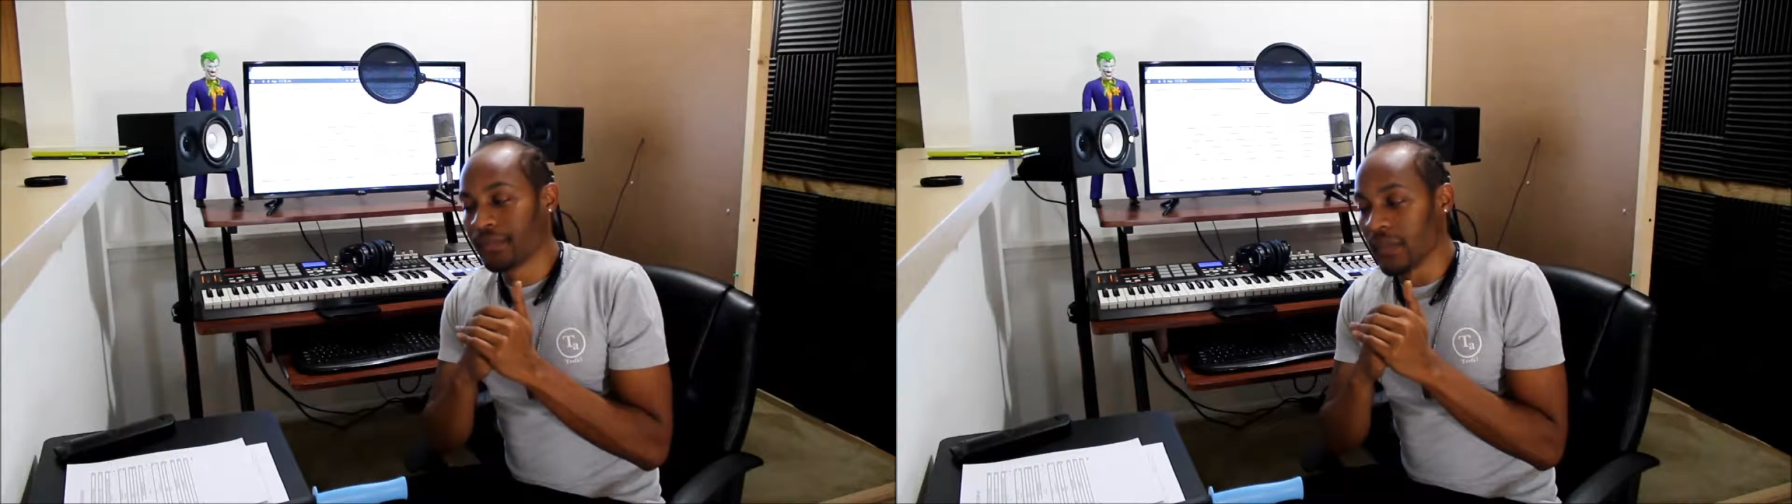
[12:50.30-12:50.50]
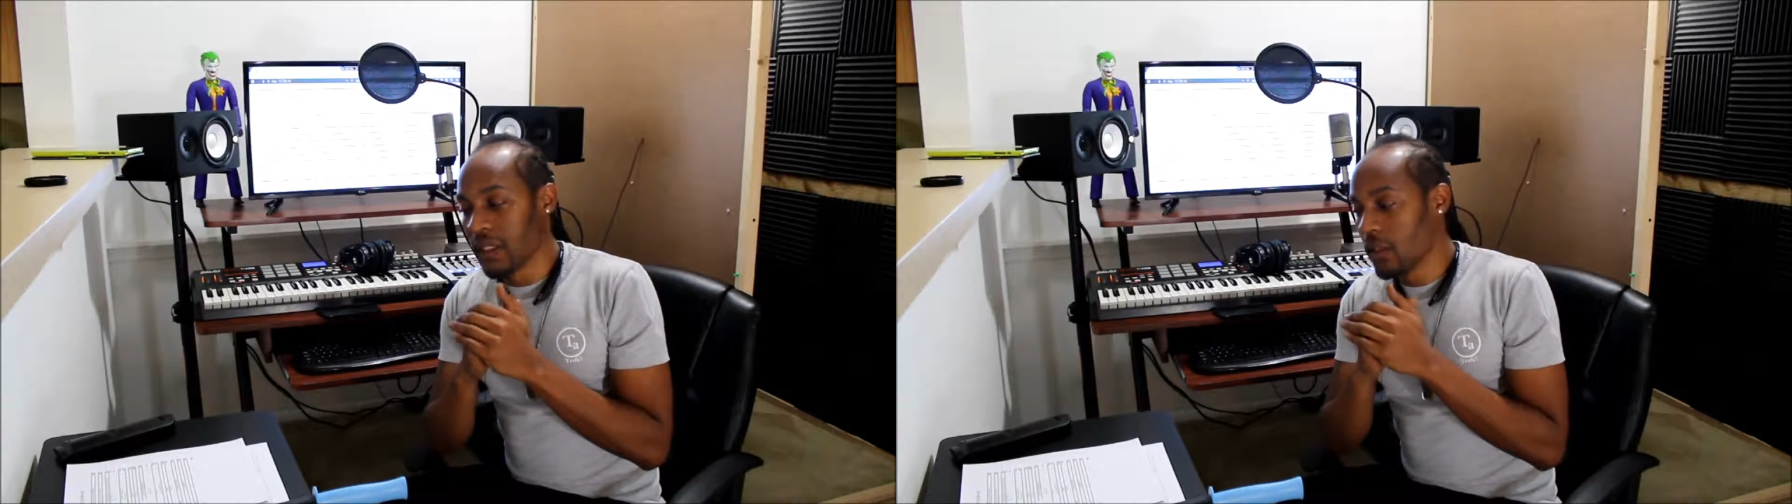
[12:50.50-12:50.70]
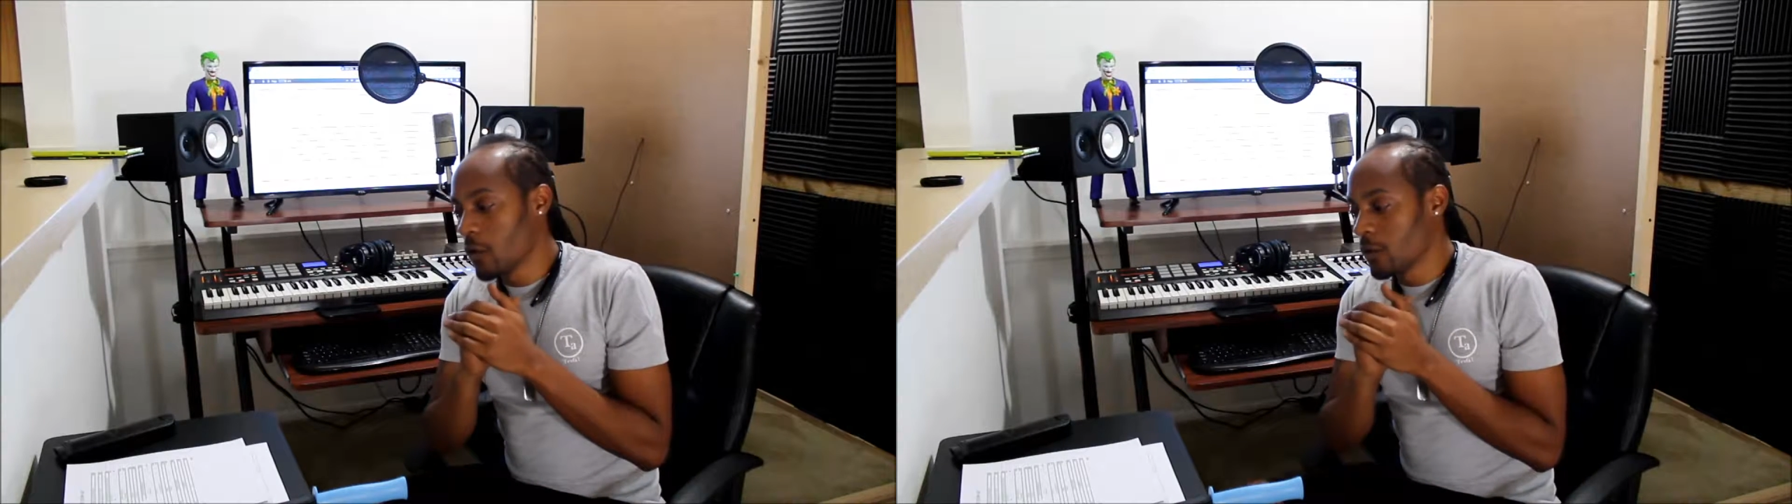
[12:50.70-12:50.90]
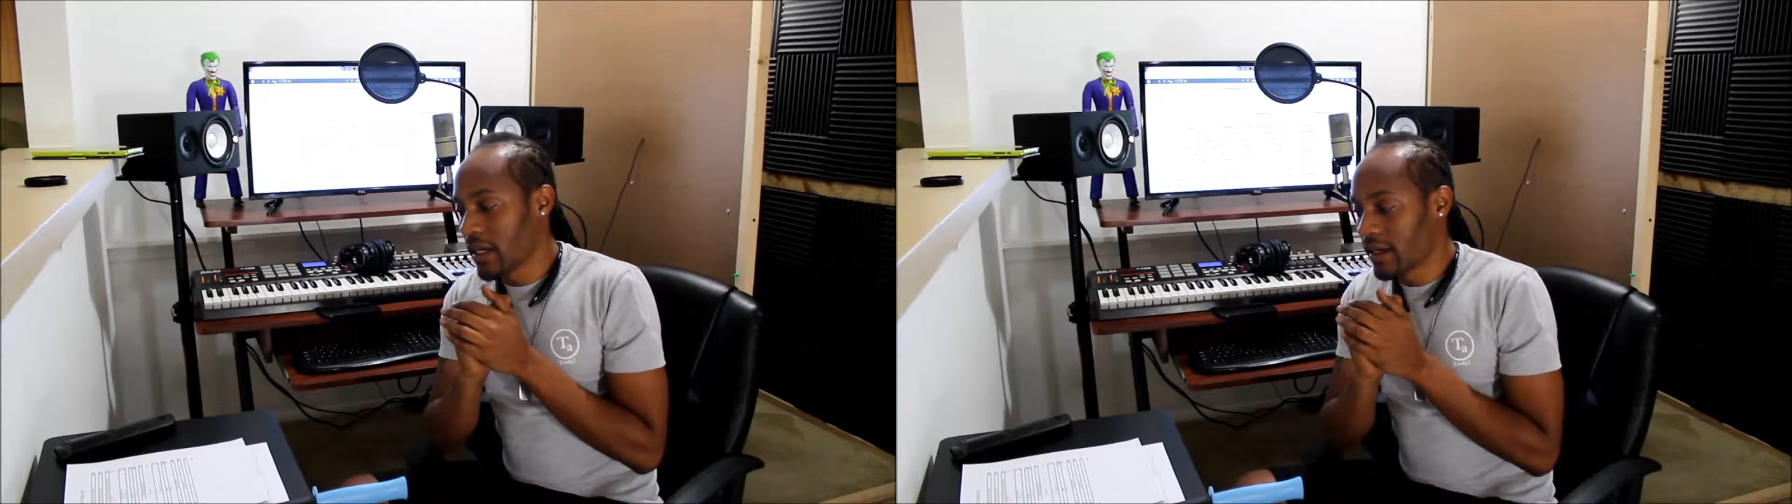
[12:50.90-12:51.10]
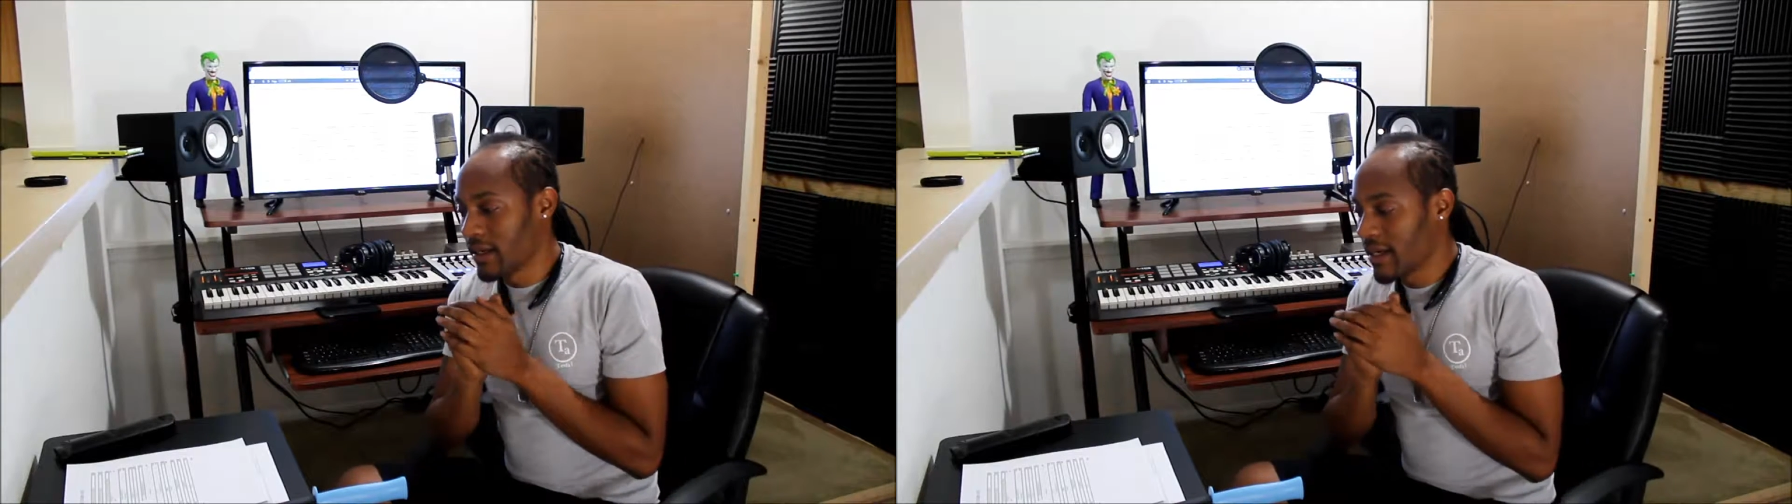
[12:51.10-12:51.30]
you know,
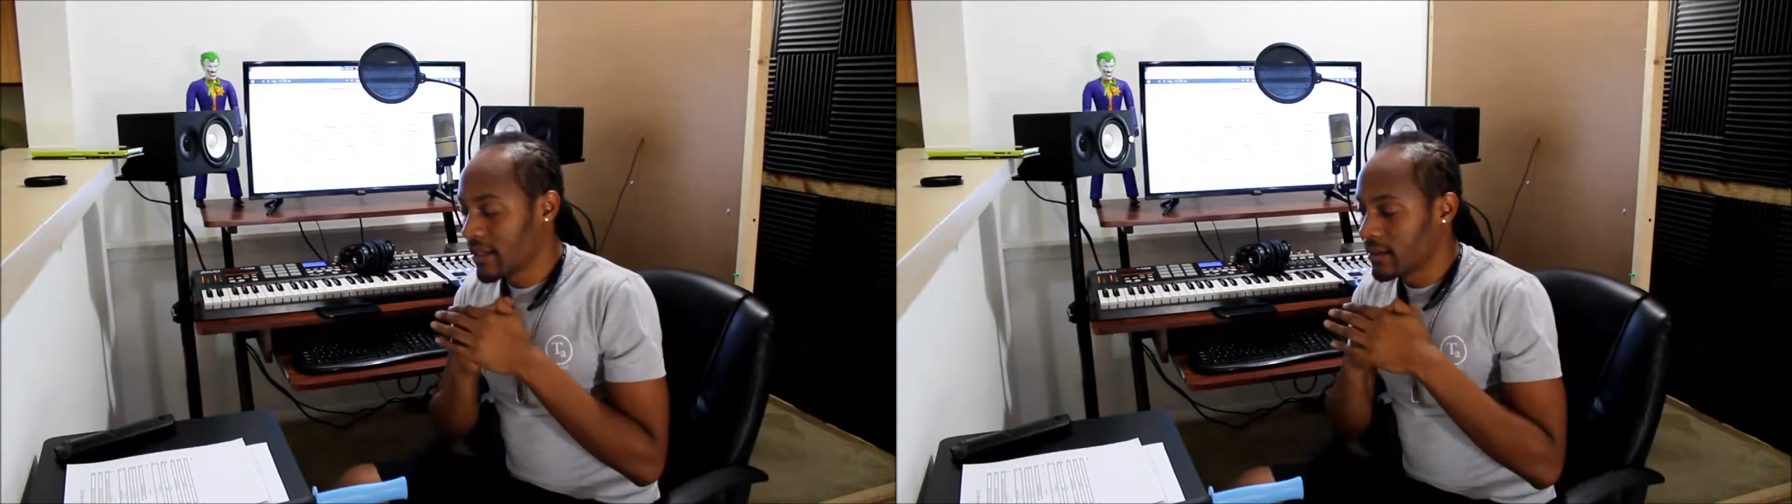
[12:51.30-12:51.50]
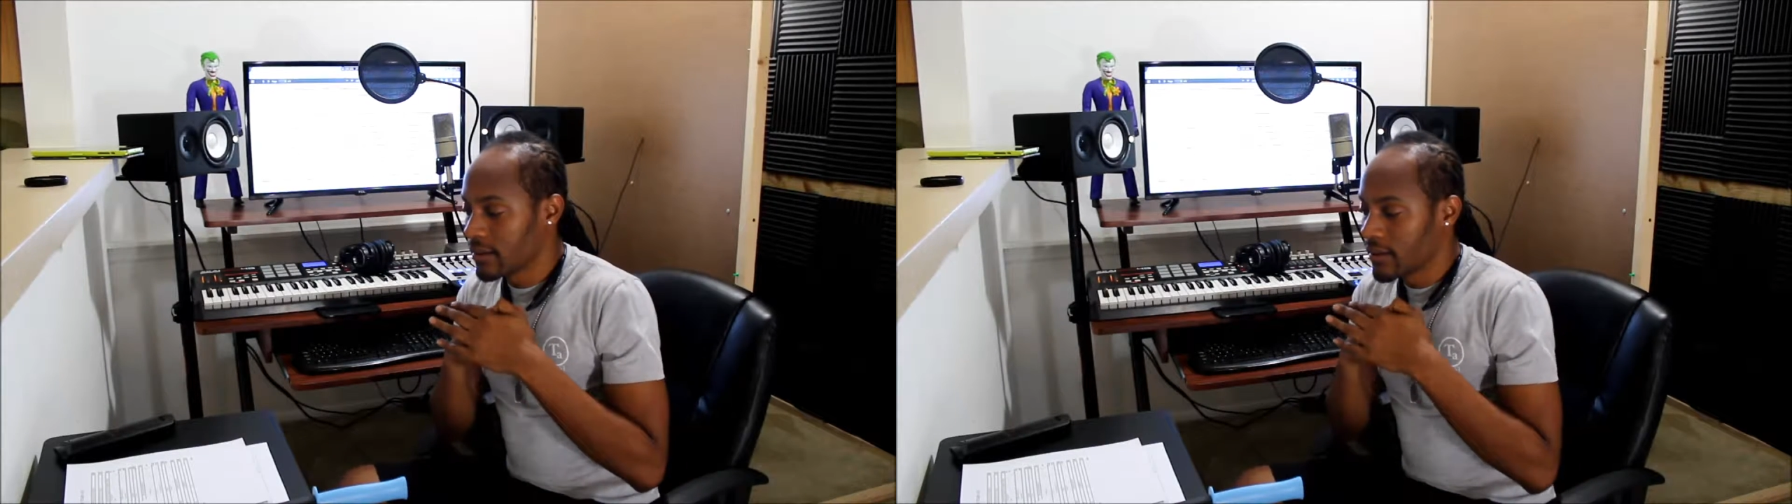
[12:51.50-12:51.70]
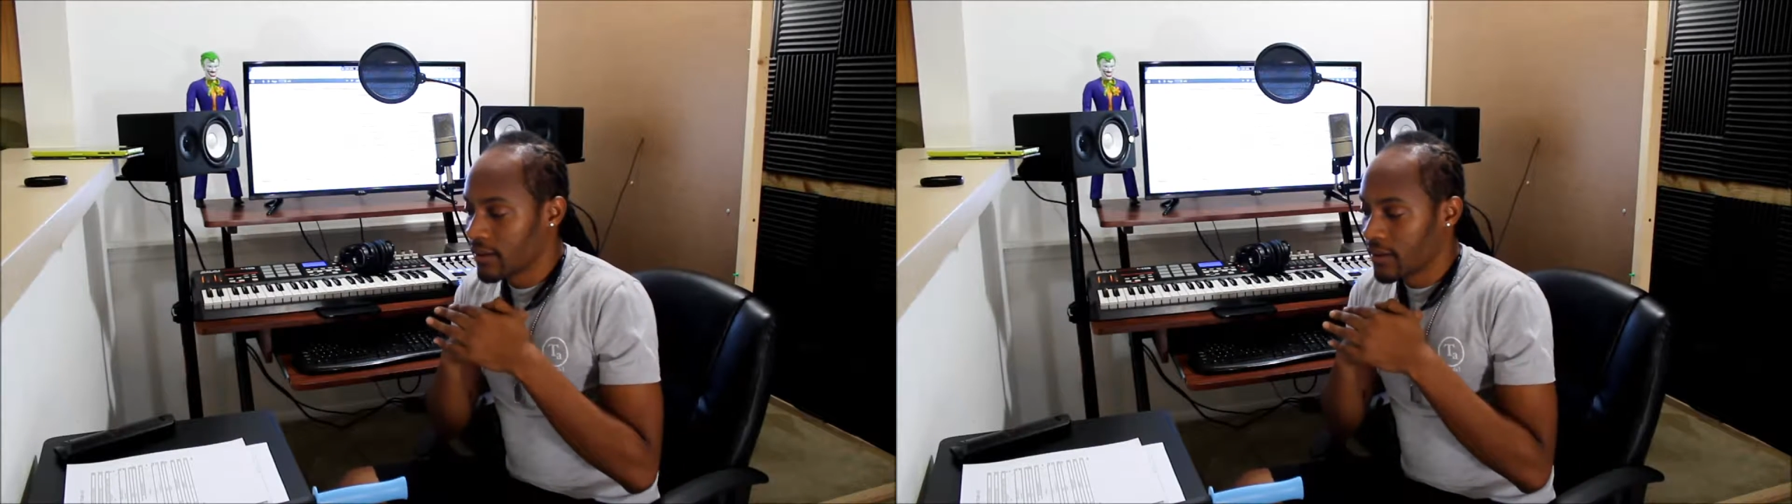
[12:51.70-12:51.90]
again,